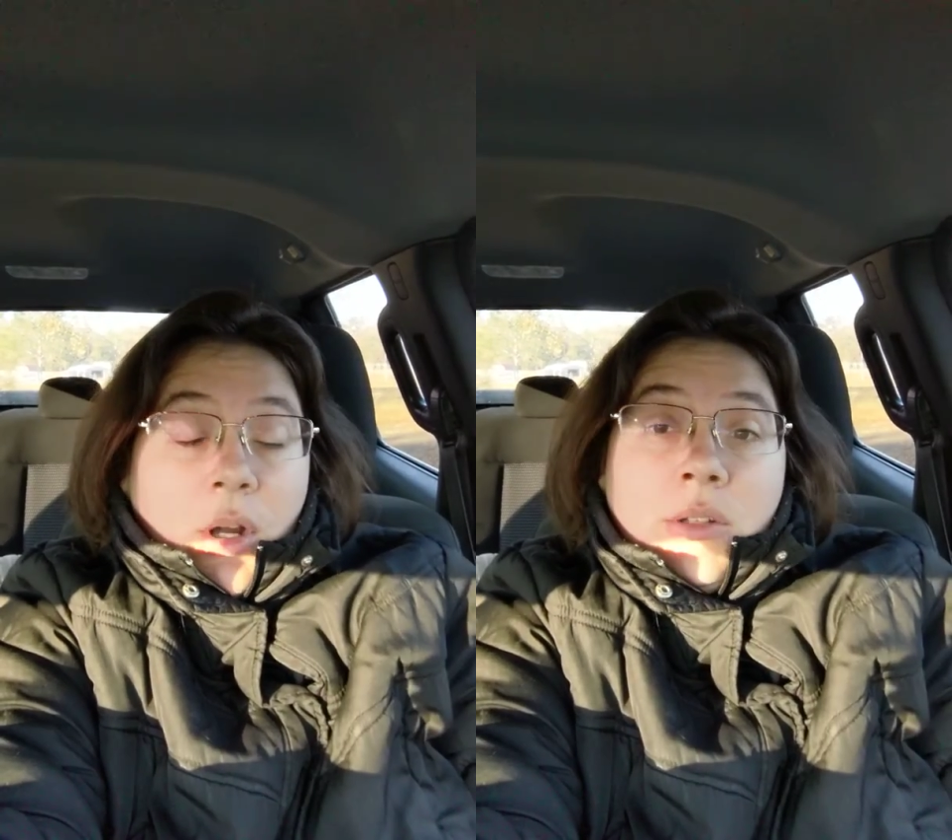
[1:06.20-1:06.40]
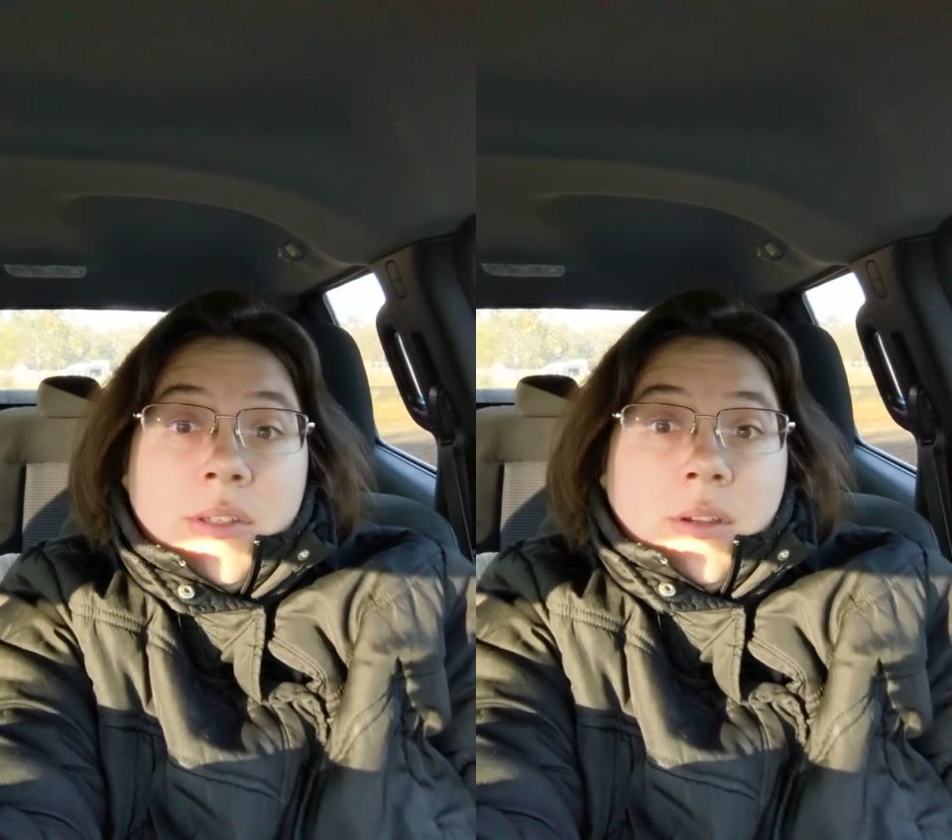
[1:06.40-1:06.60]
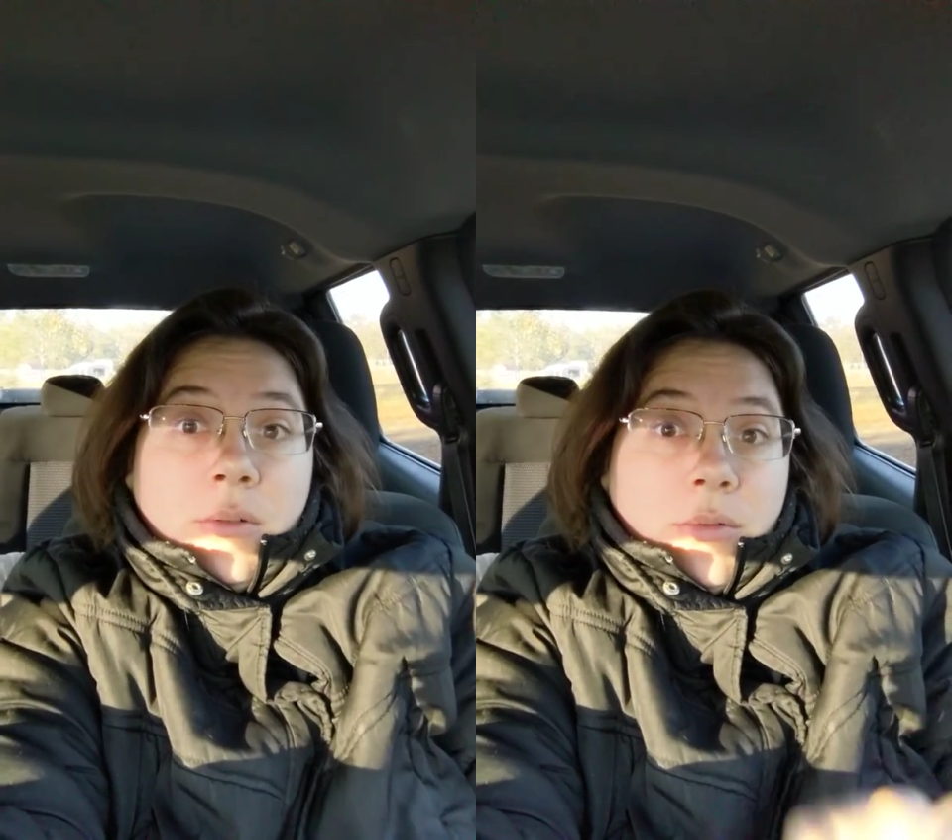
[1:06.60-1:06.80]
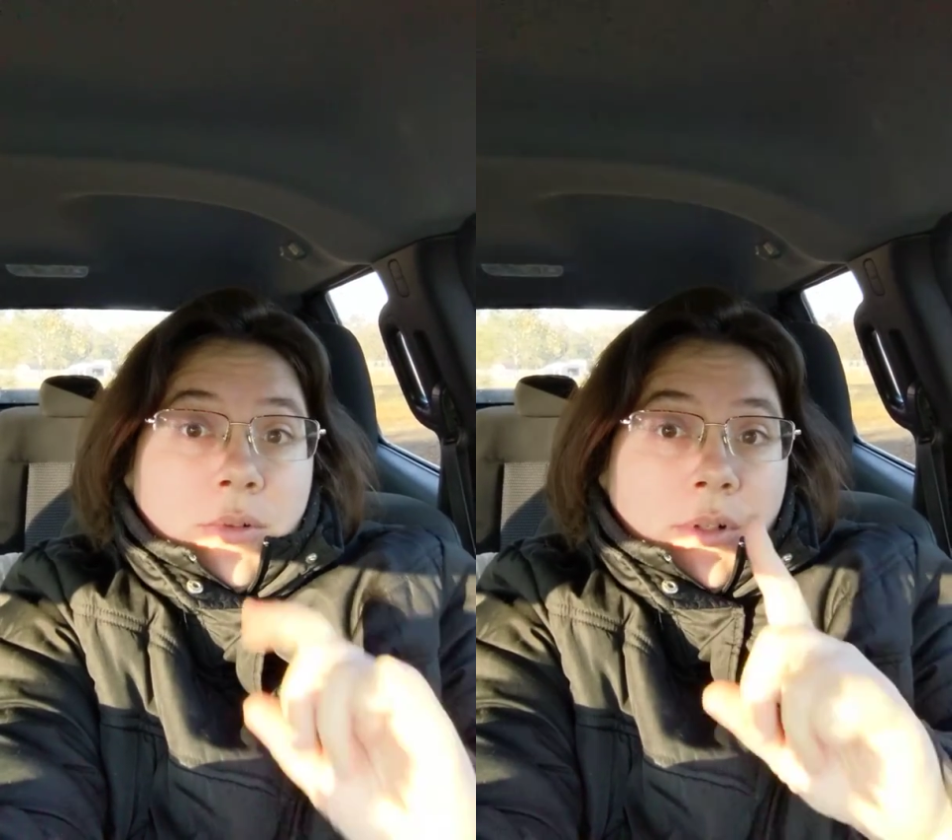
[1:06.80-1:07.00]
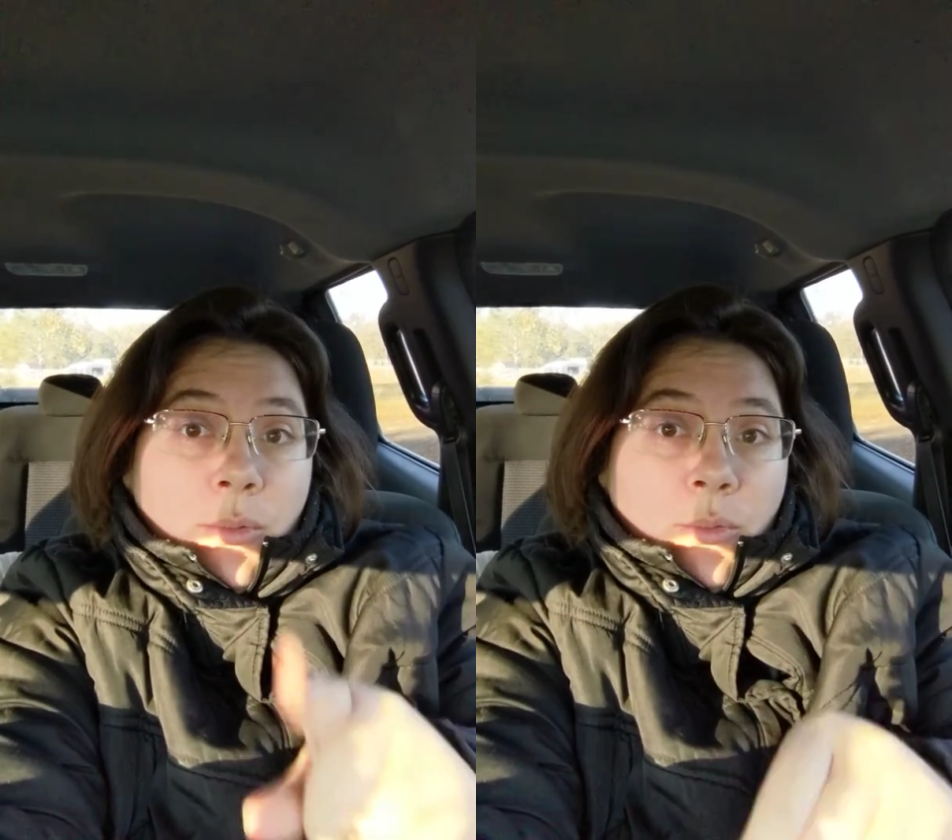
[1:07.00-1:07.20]
Also,
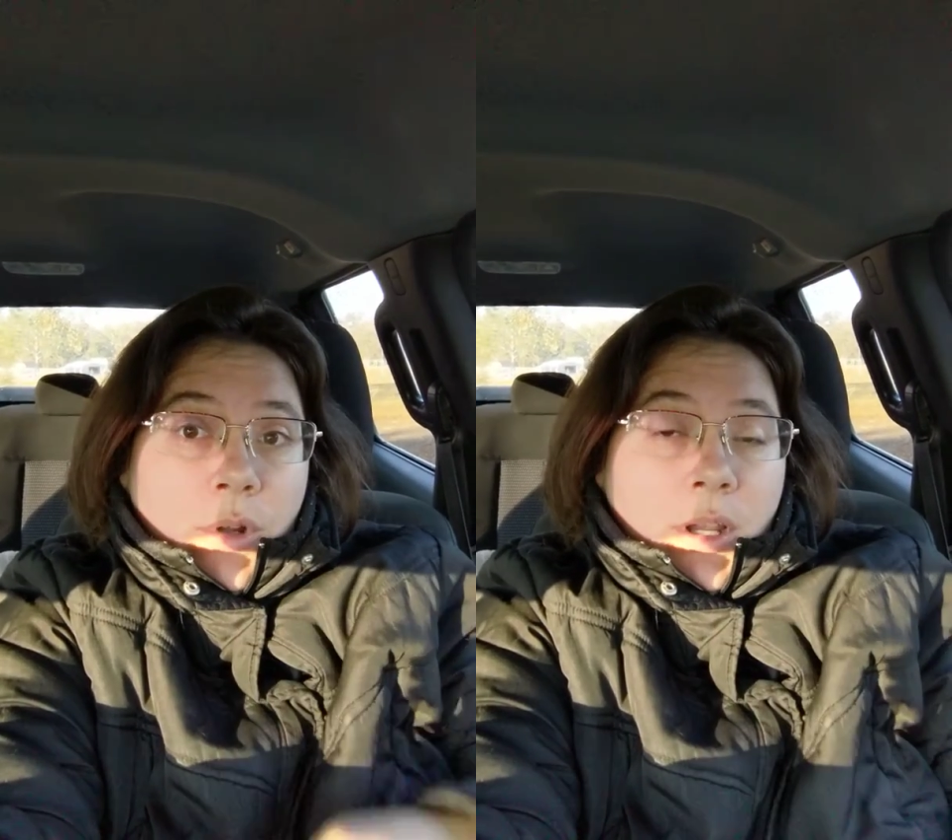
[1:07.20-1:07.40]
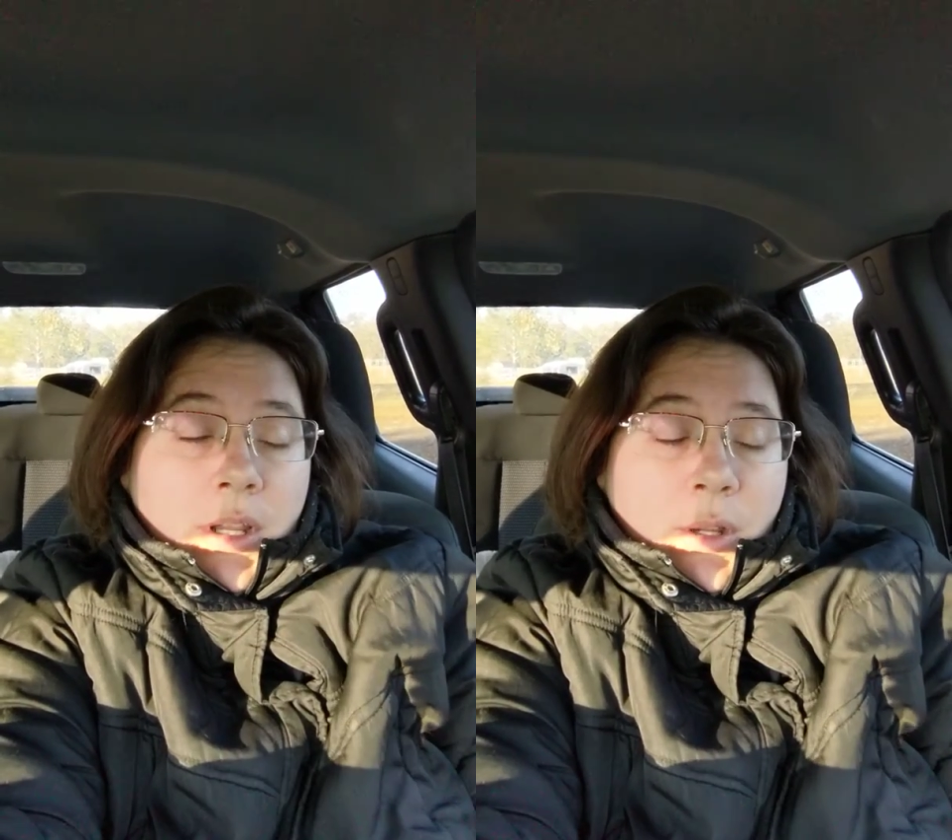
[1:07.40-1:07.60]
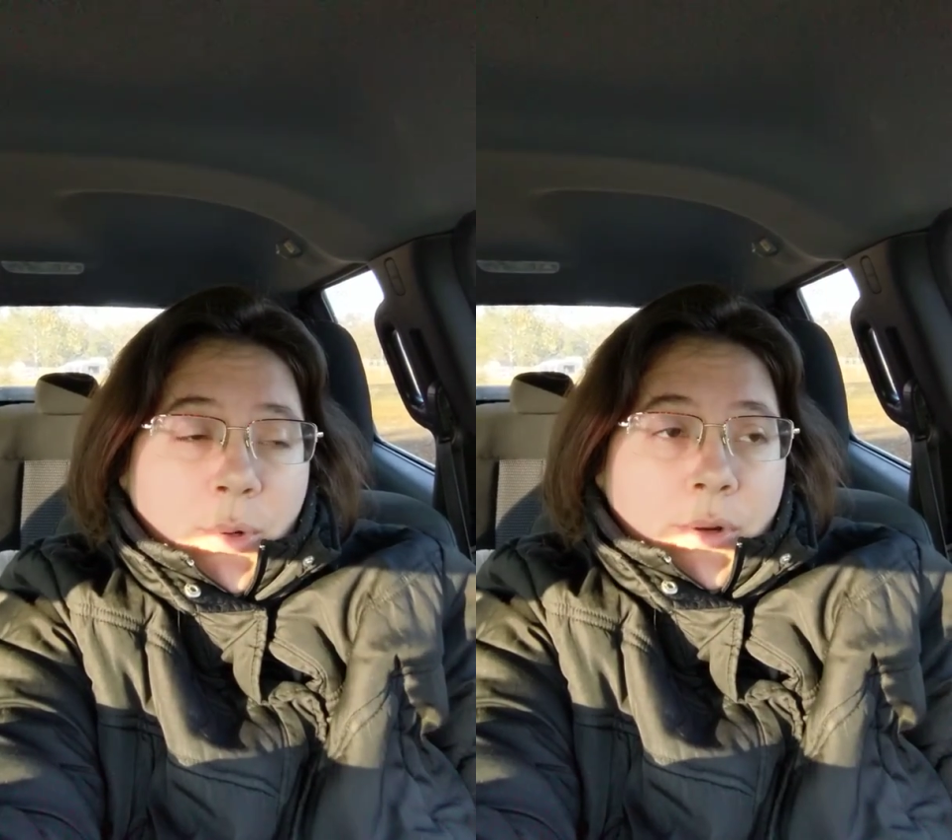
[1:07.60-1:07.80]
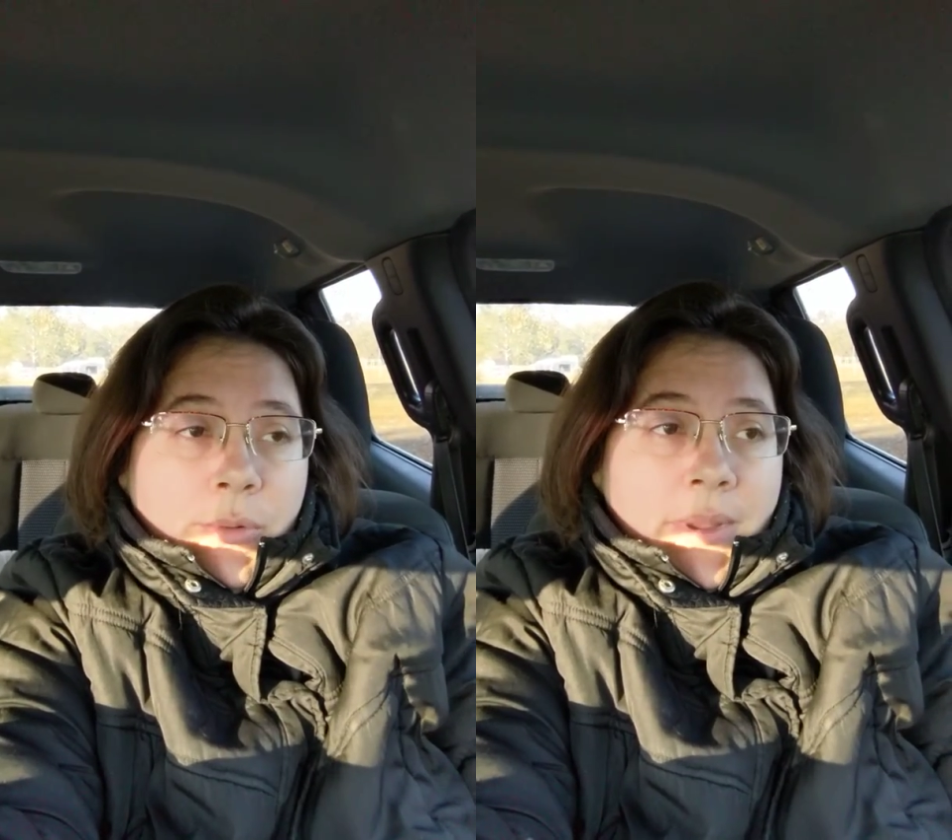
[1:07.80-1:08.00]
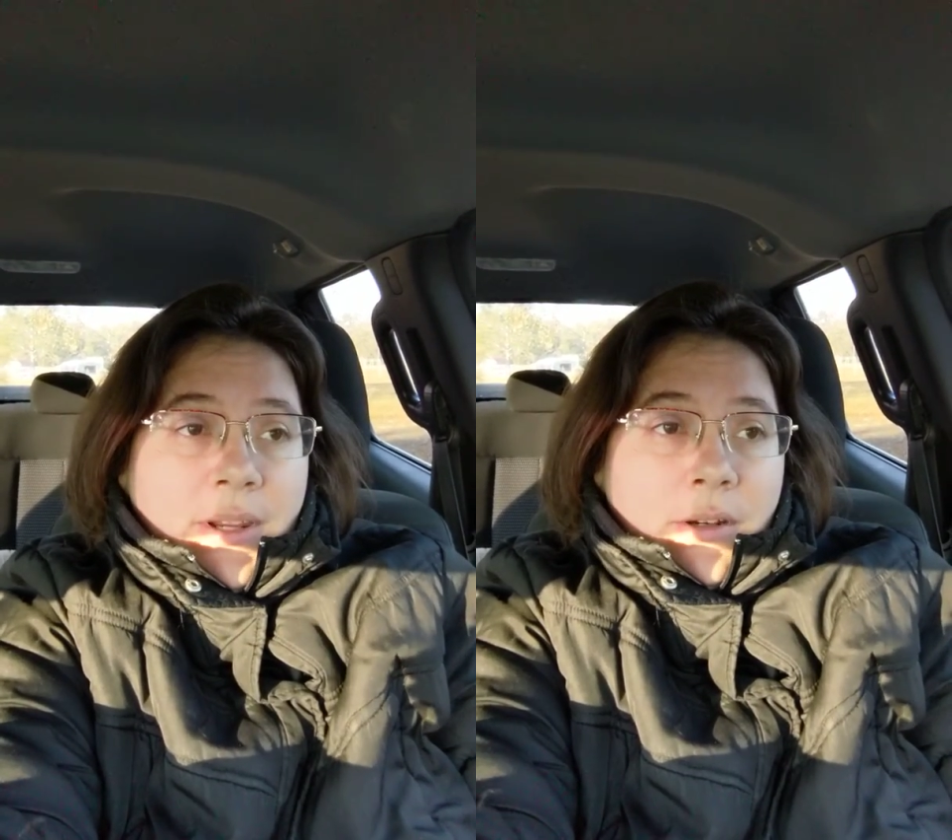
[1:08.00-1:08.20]
a quick
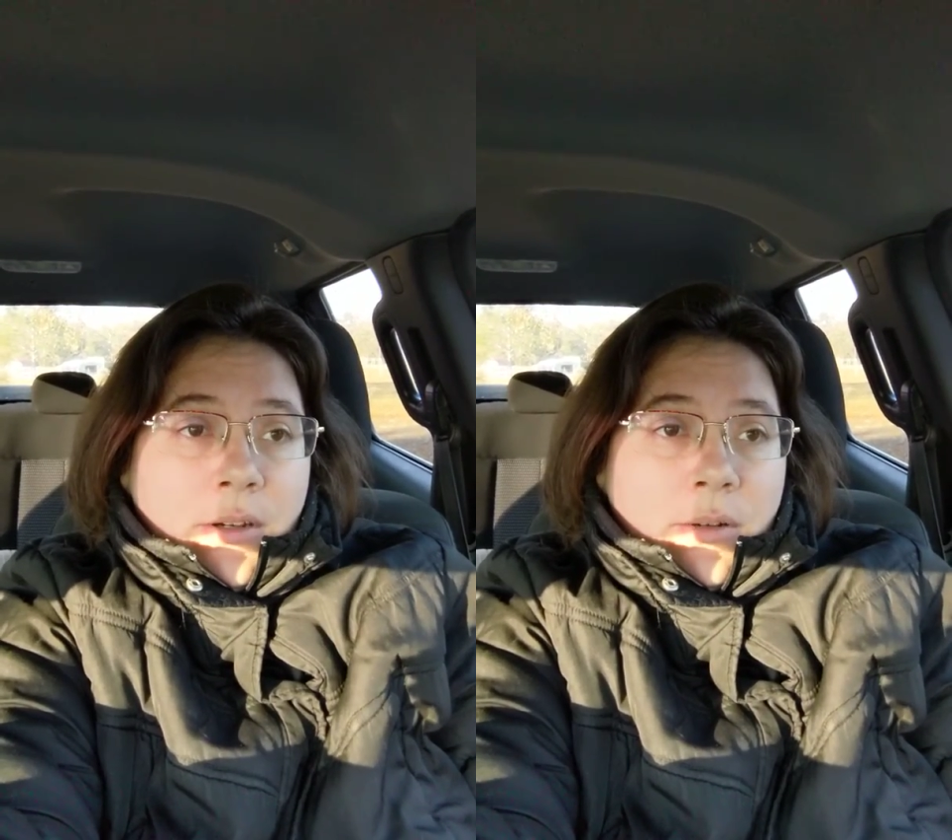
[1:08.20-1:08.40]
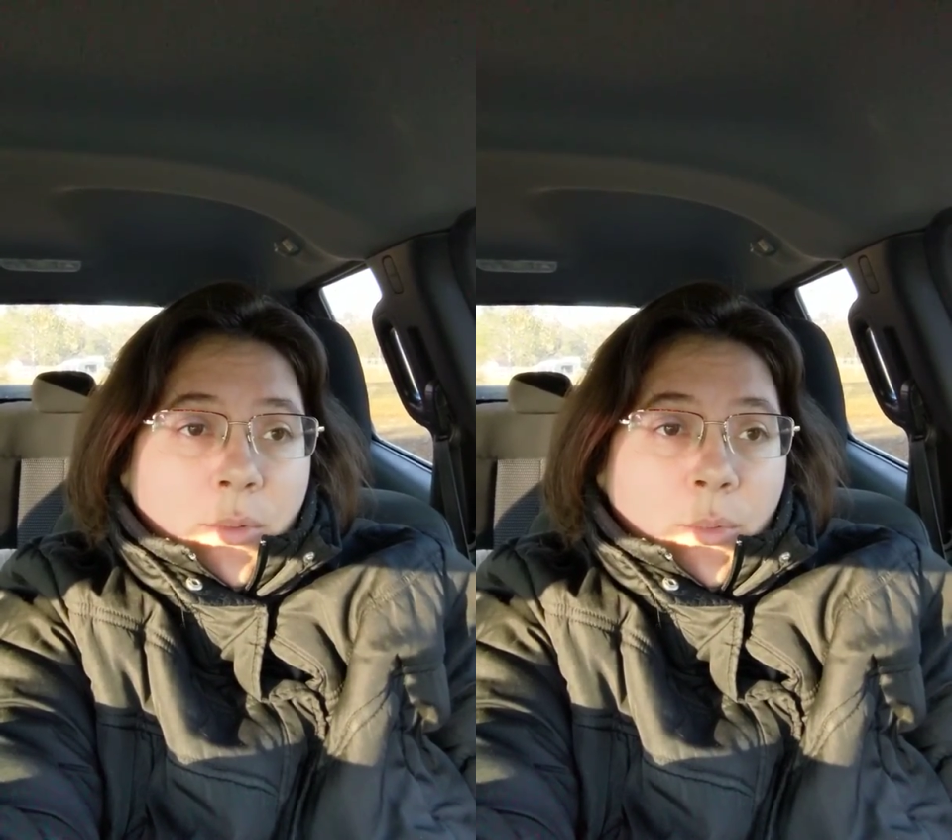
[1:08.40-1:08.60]
reminder